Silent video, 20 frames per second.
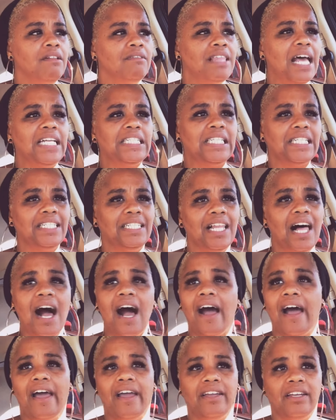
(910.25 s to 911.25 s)
That's a
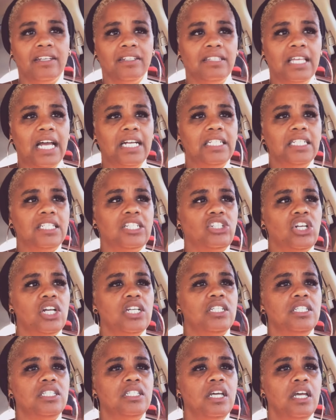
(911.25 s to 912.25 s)
lie. That is
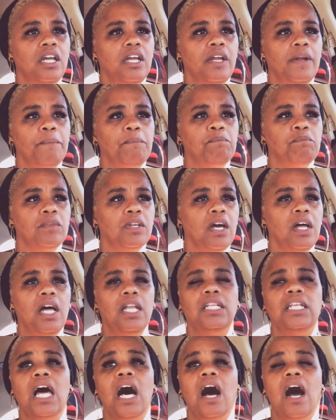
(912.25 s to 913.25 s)
just
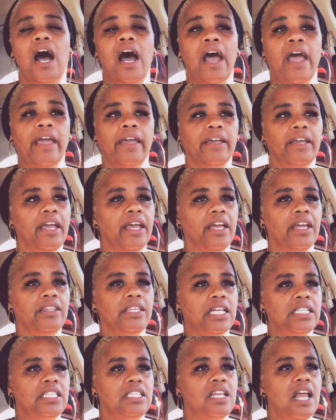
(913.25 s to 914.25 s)
a lie.
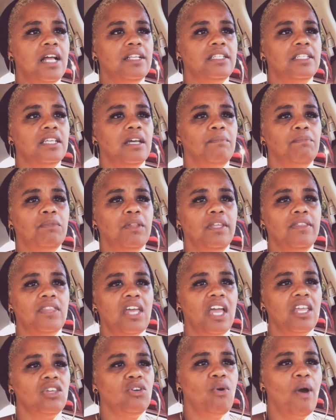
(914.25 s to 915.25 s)
And that's not something
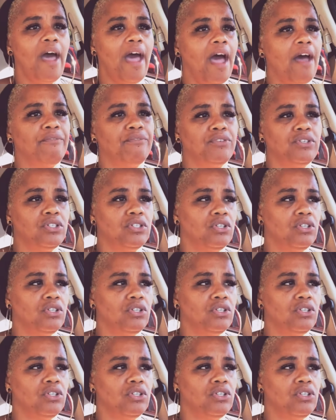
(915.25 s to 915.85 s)
that you have.